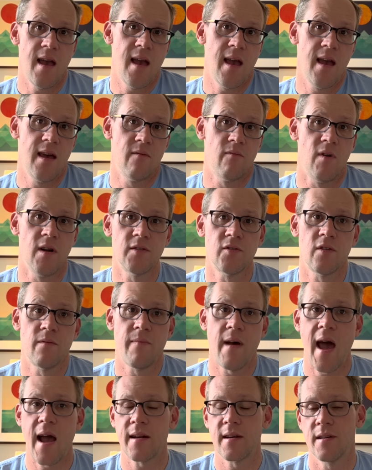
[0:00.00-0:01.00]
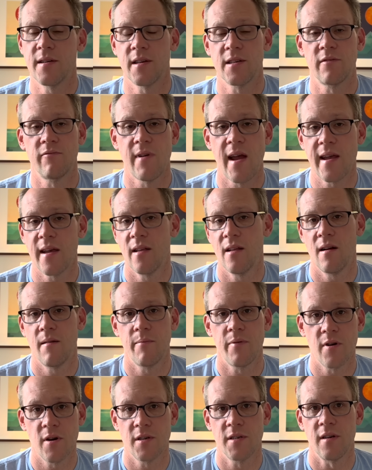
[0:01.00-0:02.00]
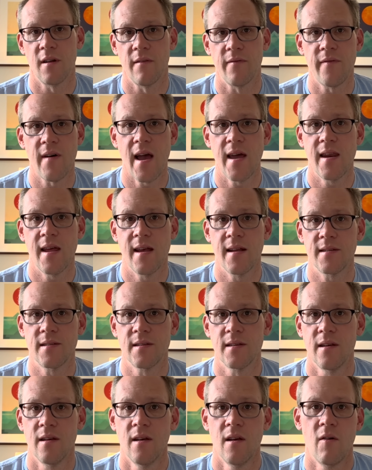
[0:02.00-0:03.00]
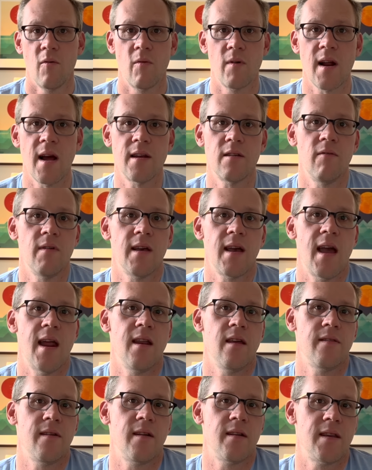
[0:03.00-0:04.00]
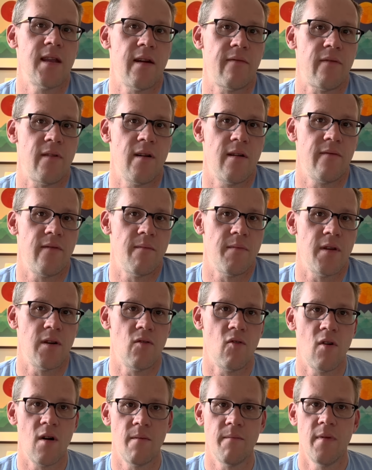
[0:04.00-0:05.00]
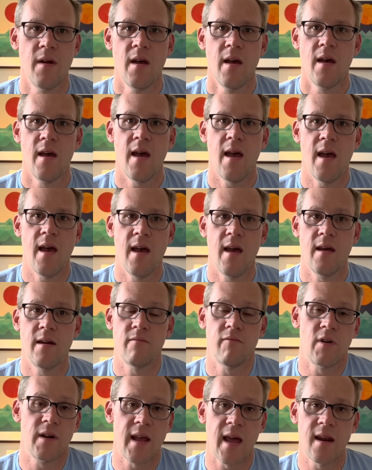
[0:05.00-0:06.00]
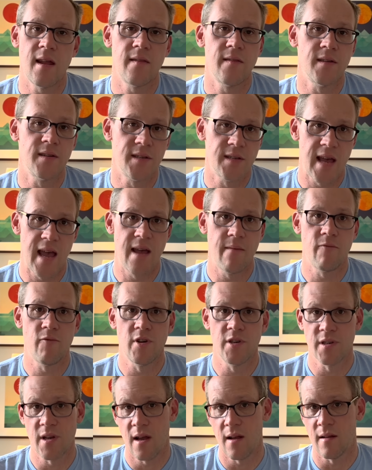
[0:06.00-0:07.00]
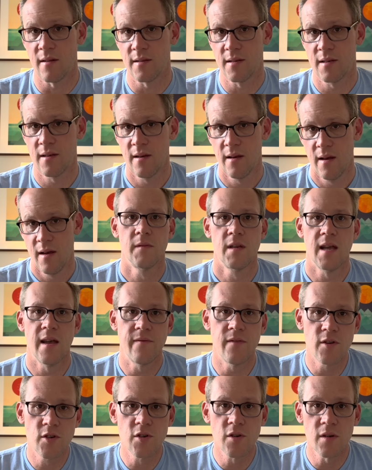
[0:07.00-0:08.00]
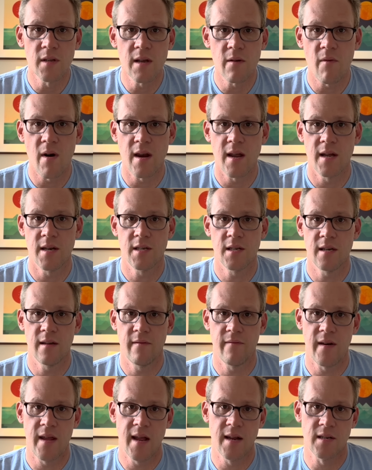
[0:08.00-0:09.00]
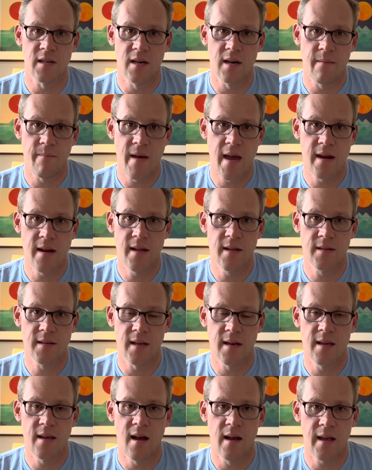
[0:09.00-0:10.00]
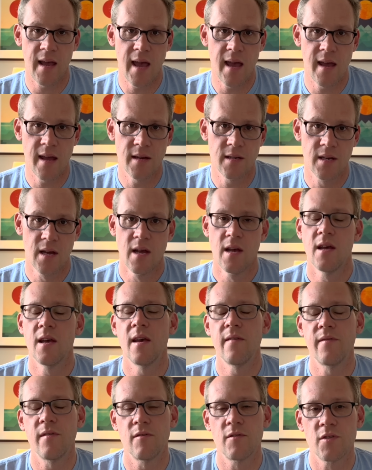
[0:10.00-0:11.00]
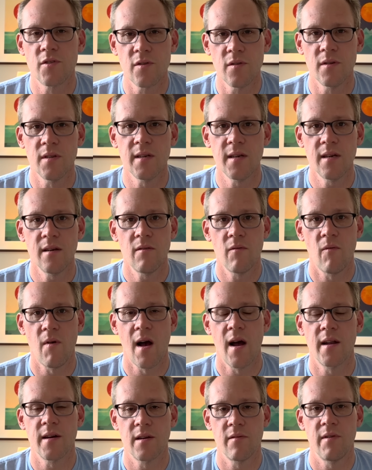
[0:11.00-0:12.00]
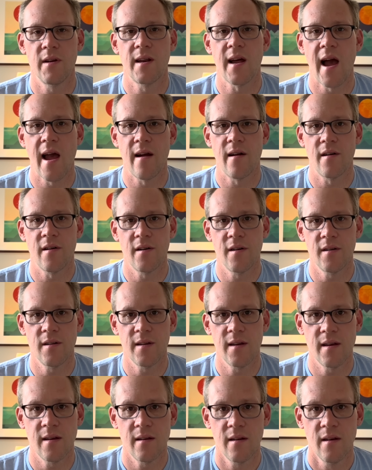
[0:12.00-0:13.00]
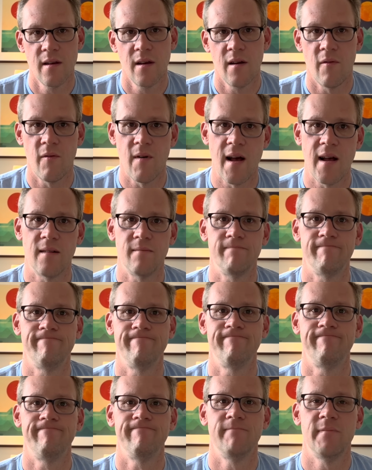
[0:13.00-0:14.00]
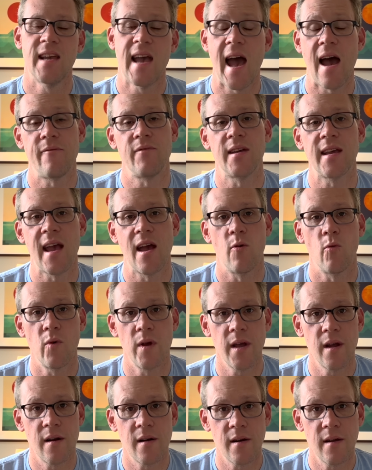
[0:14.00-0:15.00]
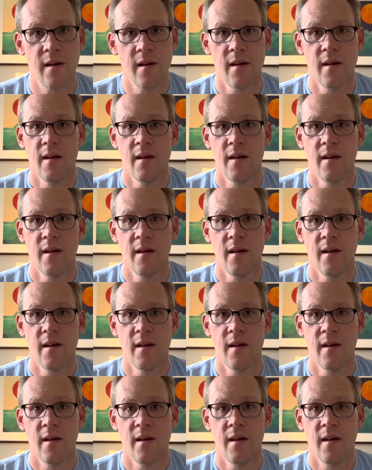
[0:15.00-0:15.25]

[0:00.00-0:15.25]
And once we're back to just regular personal finance, we're not doing anything different from the norm, and we're getting the same results. If you truly want to achieve financial independence at a young age, if you truly want to retire early, well, you have to get weird,